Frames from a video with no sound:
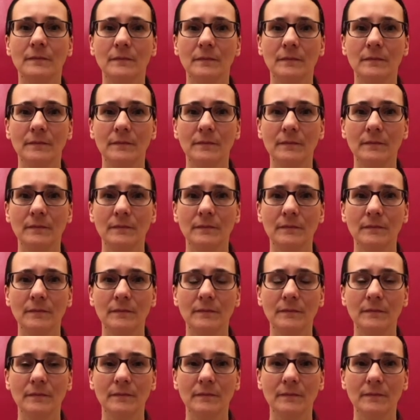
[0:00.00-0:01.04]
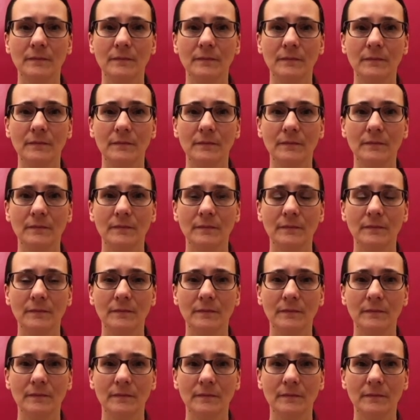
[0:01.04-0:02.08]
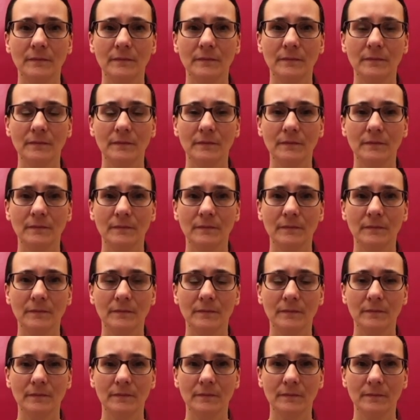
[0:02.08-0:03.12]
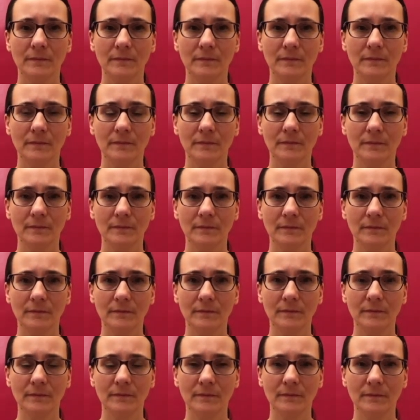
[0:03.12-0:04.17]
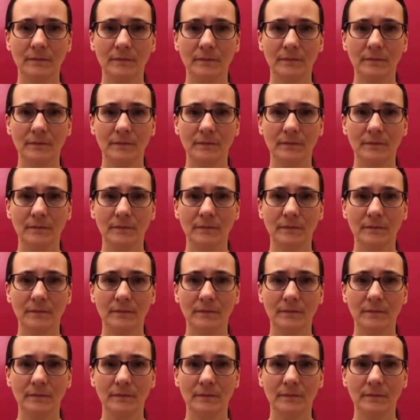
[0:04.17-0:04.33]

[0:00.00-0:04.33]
[no speech]